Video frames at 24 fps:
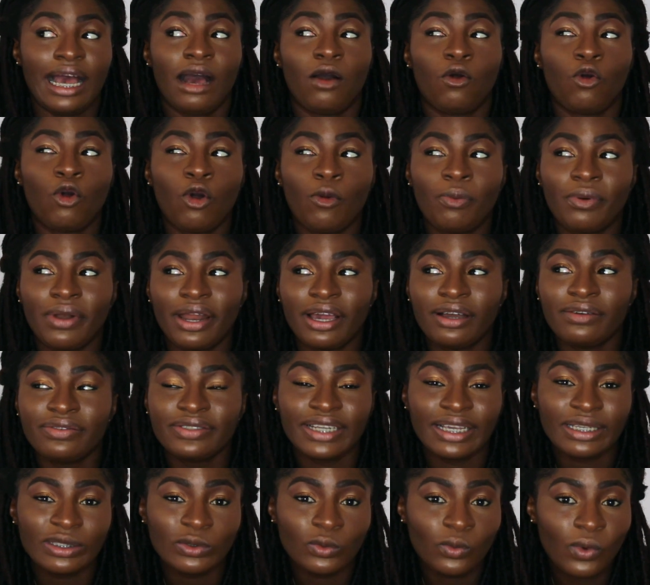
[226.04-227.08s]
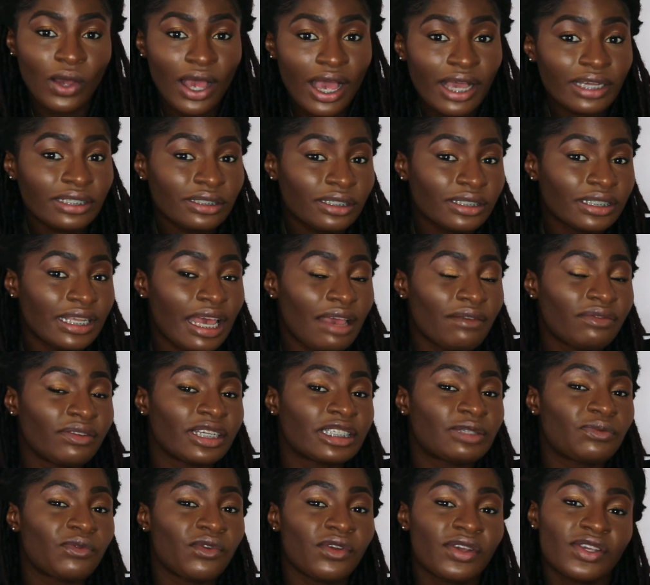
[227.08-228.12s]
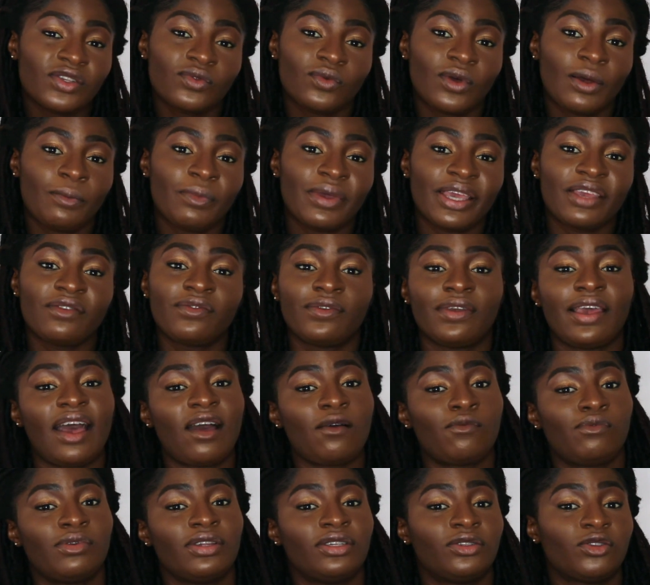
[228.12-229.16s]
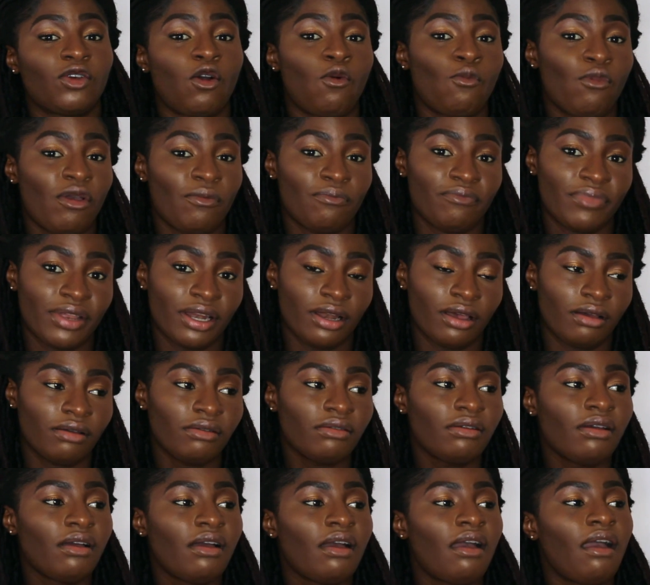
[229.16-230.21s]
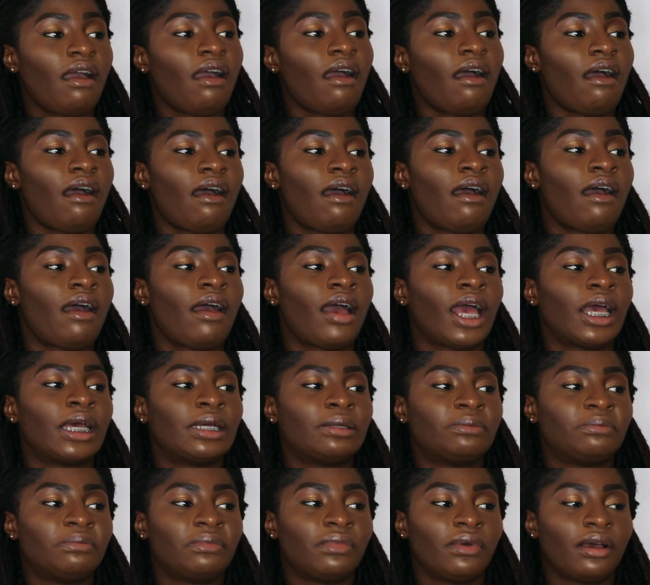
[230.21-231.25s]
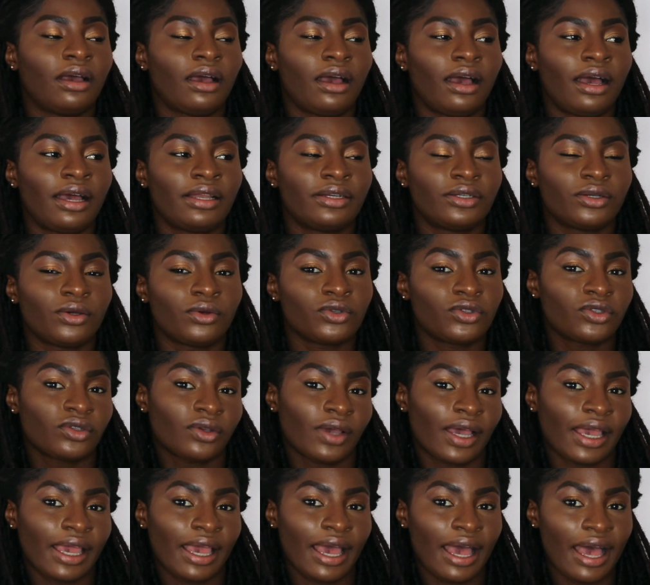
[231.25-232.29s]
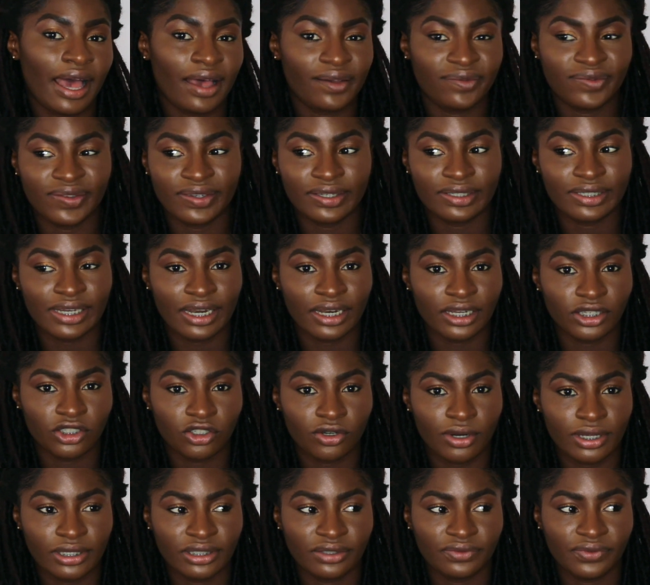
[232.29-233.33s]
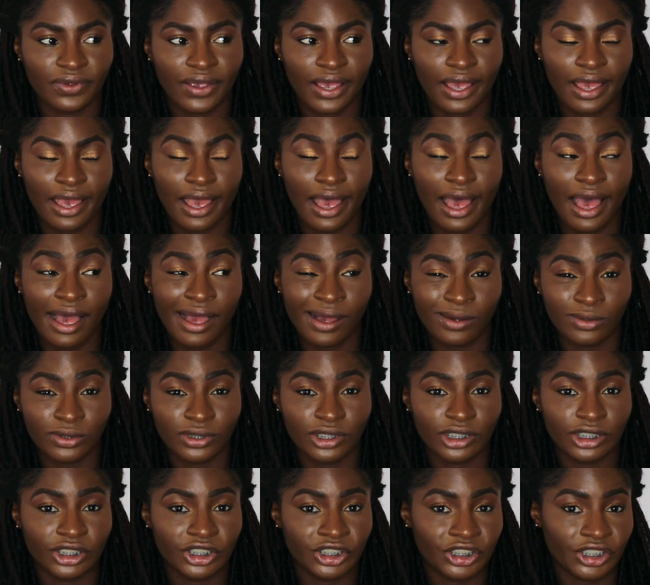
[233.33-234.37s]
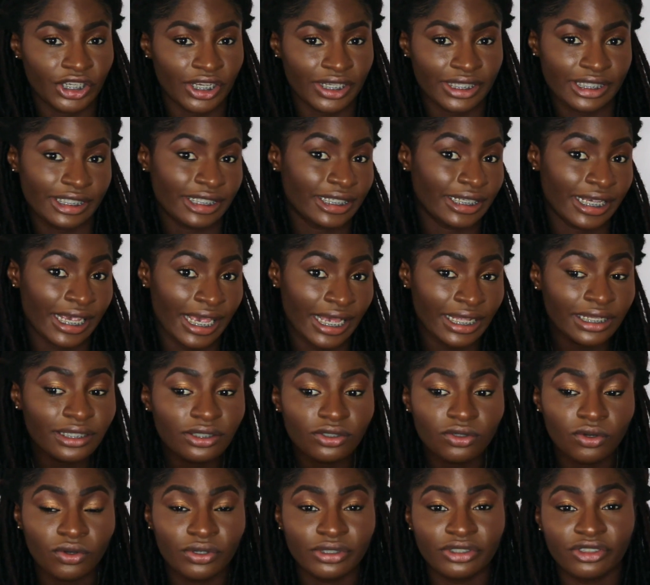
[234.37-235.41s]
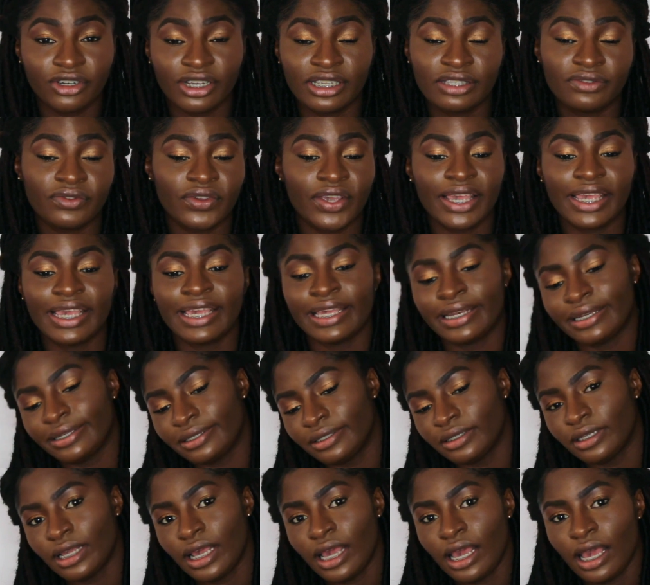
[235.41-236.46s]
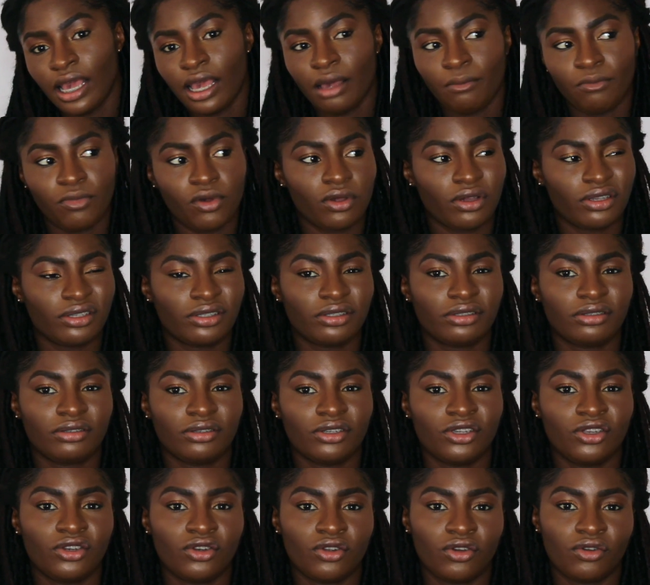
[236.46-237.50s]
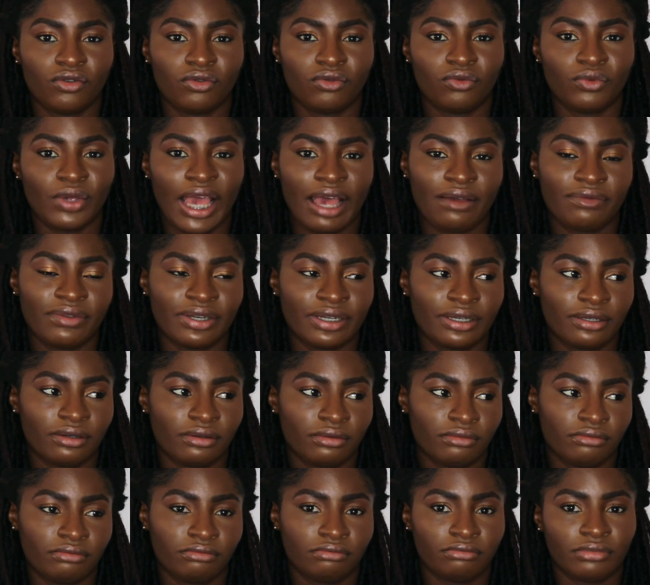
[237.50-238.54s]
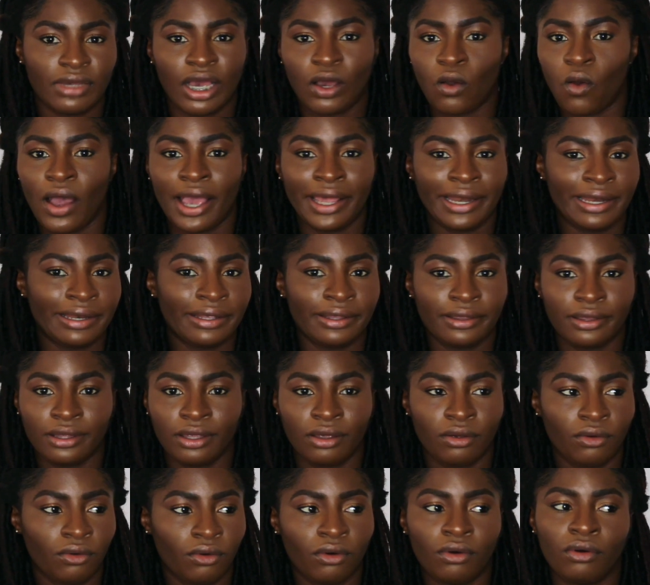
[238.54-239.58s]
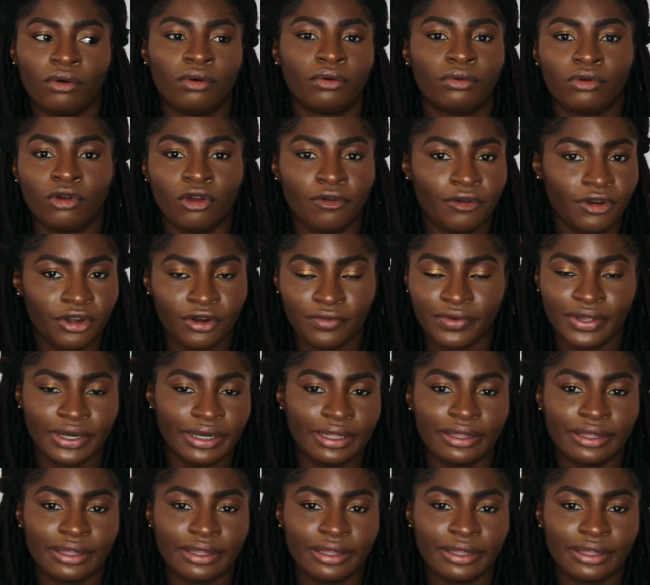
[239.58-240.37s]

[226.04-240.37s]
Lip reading: corporate health checks work, because I haven't experienced one, but if you have, please comment below. And also, I haven't done a transfer out just yet, or a transfer in, because, you know, we haven't acquired anything or got rid of